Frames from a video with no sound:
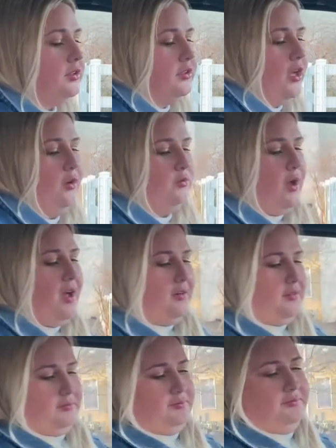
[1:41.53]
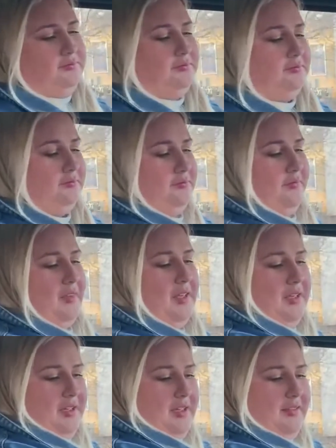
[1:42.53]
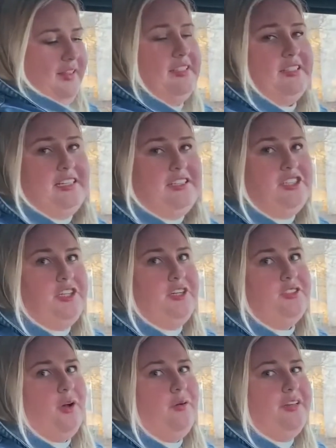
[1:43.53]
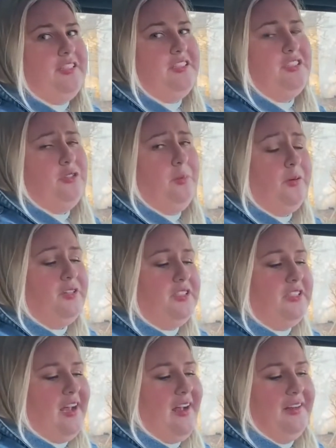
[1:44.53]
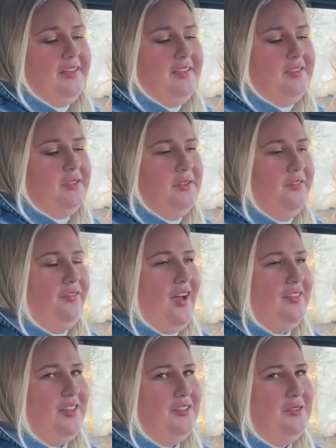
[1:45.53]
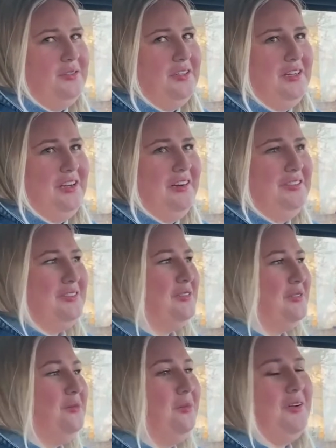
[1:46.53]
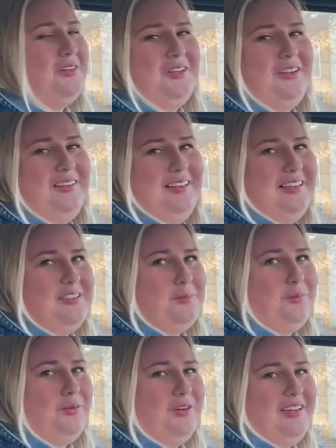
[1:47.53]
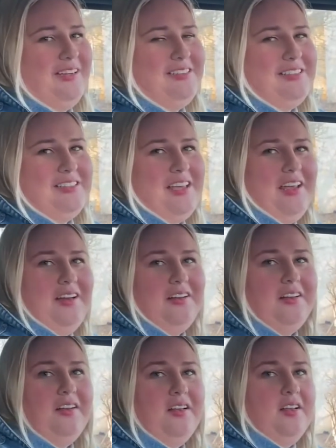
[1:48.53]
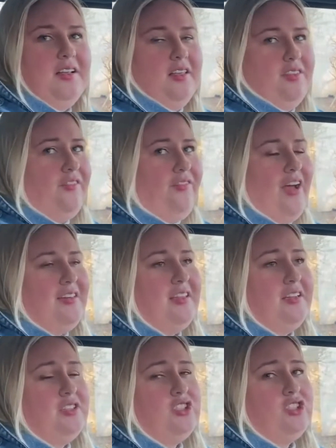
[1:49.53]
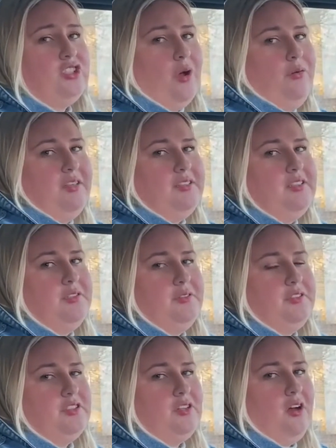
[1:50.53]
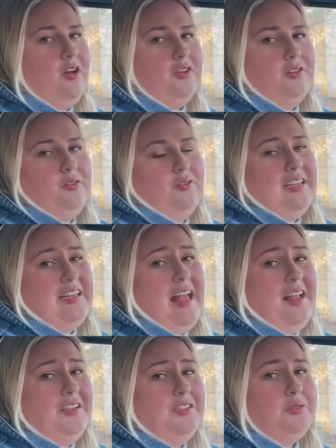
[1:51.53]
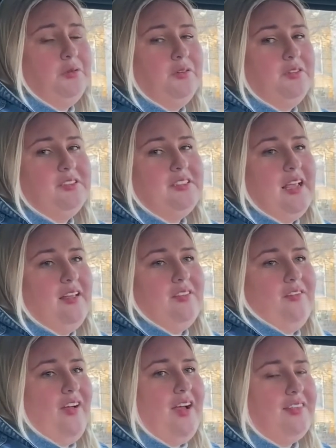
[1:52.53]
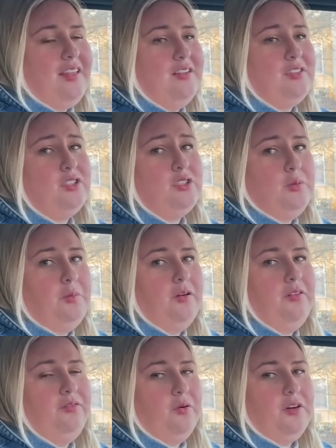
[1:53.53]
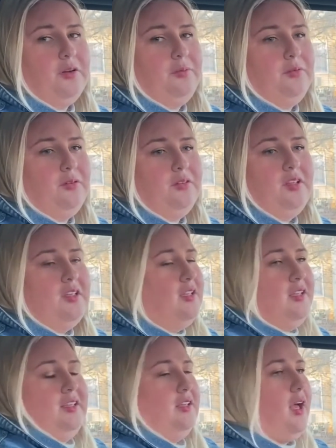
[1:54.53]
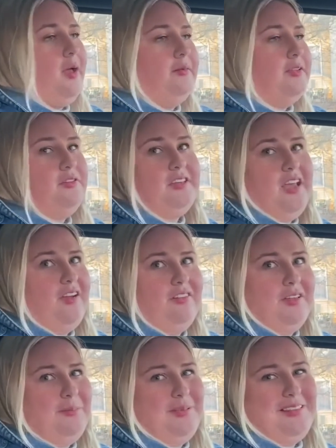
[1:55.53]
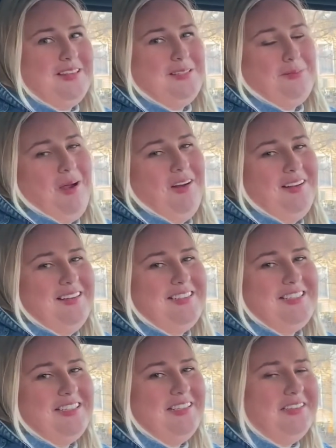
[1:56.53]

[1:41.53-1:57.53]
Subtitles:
Oh wow. This station is always super staticky, so the fact that you can hear it super clearly is pretty insane. The fact that it's so easy to install, you don't need any tools, and the fact that it's super affordable, I mean, you can't really beat this product.